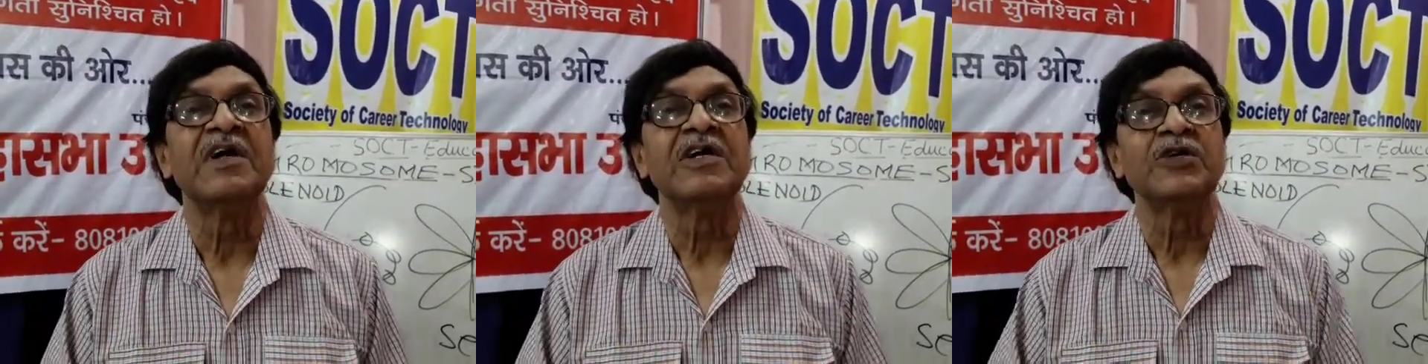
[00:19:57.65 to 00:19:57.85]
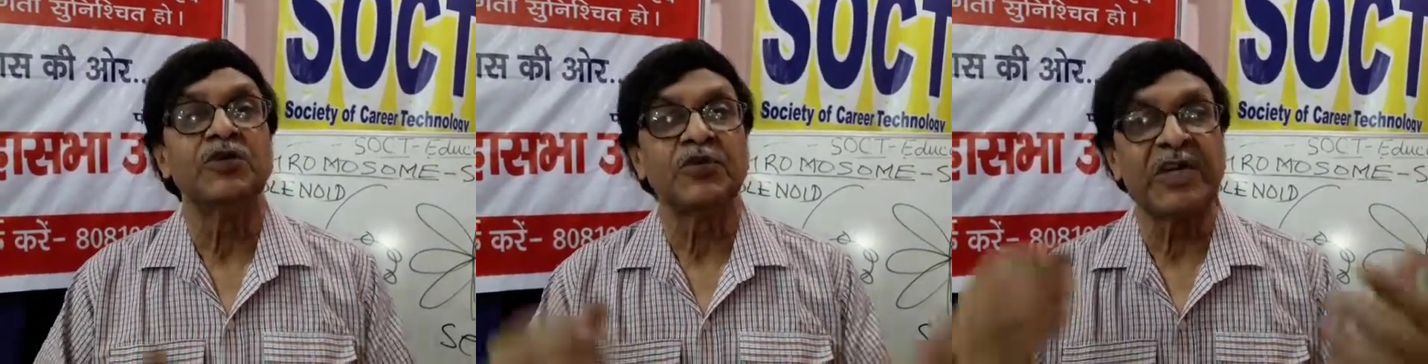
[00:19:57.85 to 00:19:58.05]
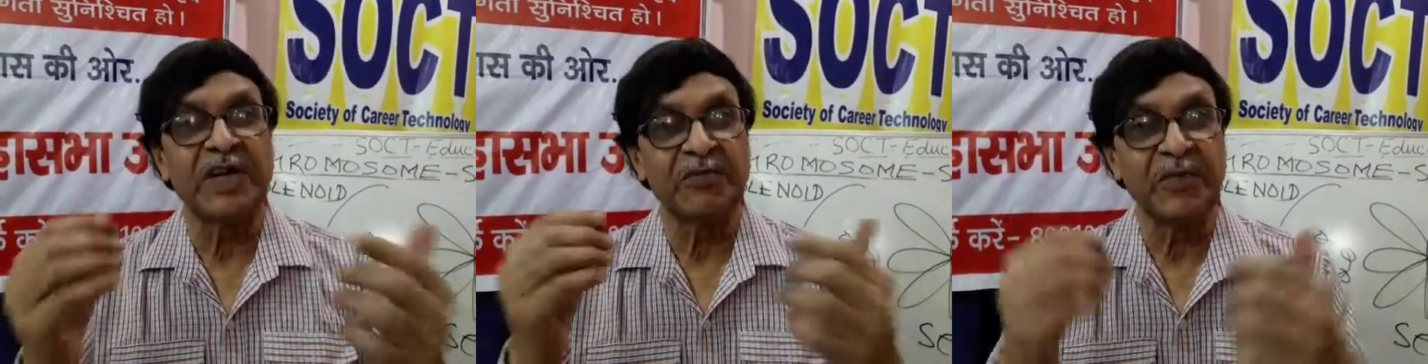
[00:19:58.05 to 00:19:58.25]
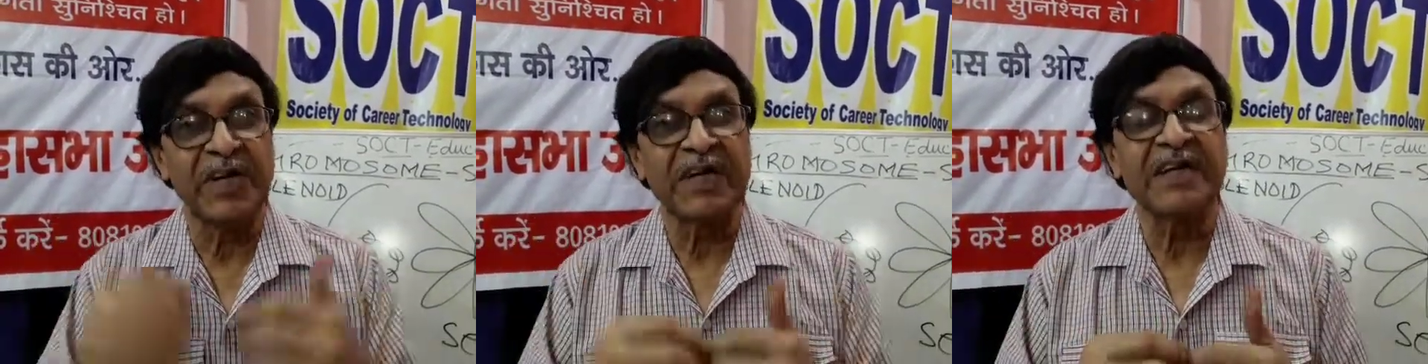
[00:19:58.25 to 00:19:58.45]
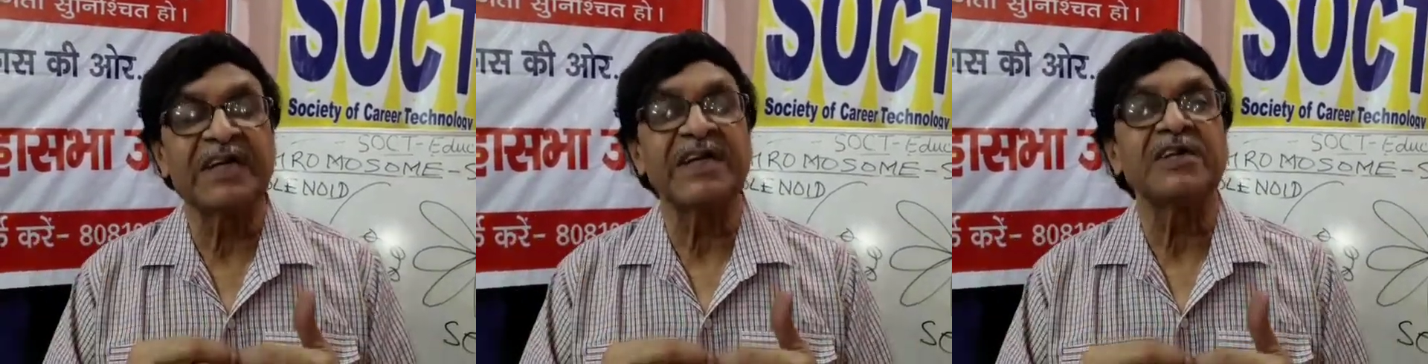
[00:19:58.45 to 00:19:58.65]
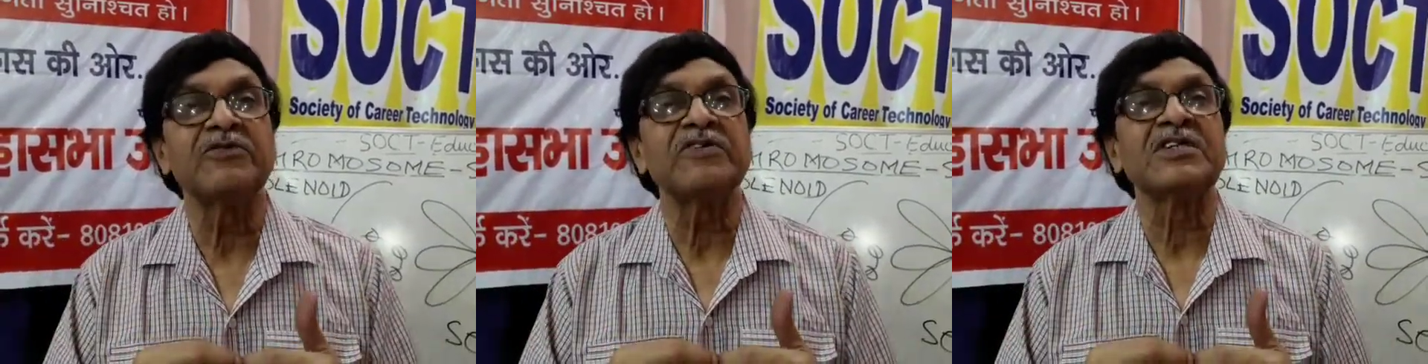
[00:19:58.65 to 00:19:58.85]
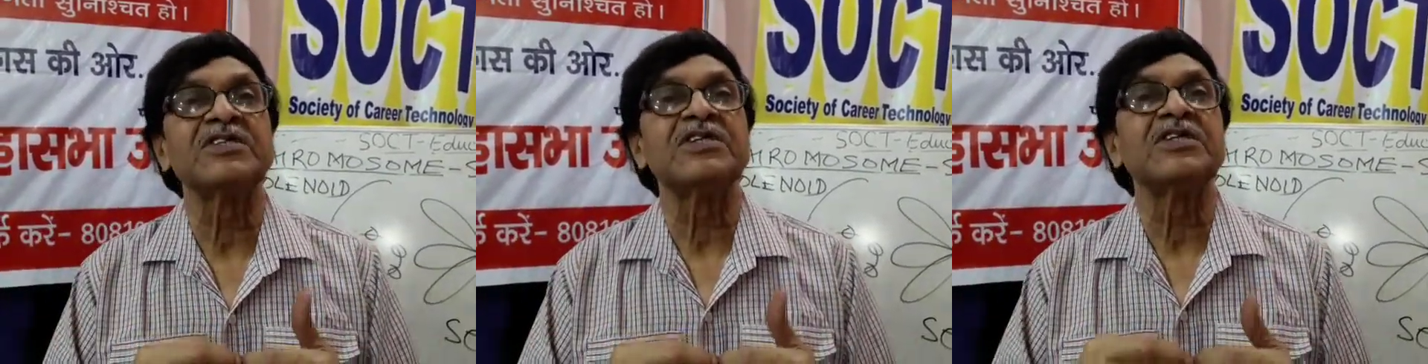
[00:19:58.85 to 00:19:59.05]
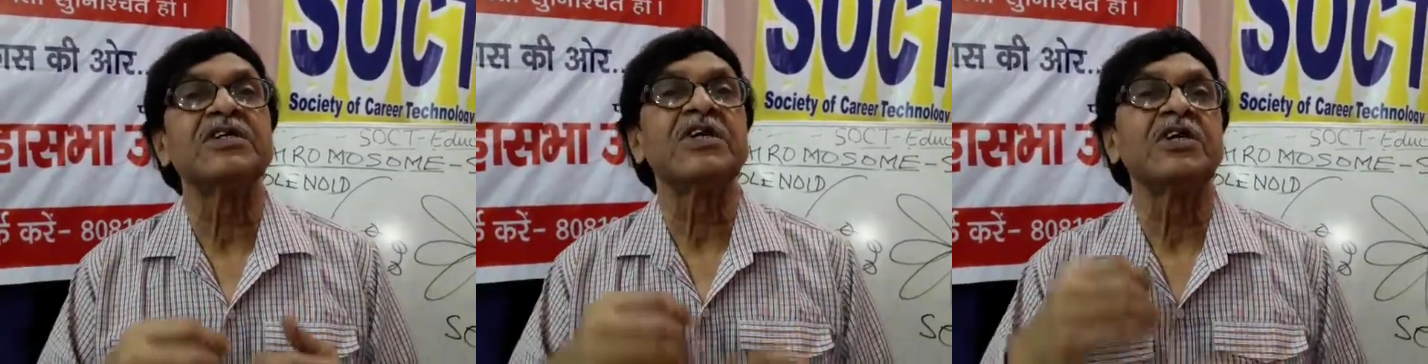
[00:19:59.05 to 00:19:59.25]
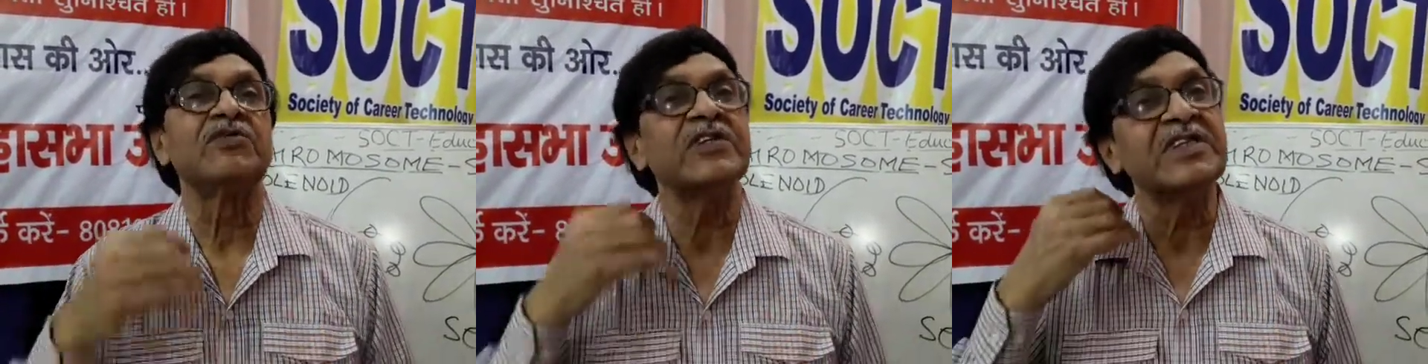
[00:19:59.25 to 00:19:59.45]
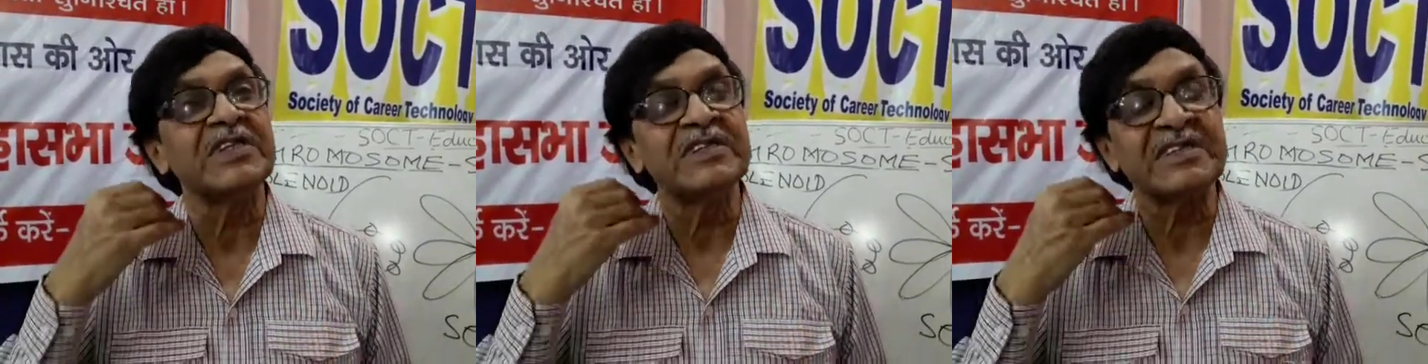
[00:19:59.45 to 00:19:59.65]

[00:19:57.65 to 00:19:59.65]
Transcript: you can make a request within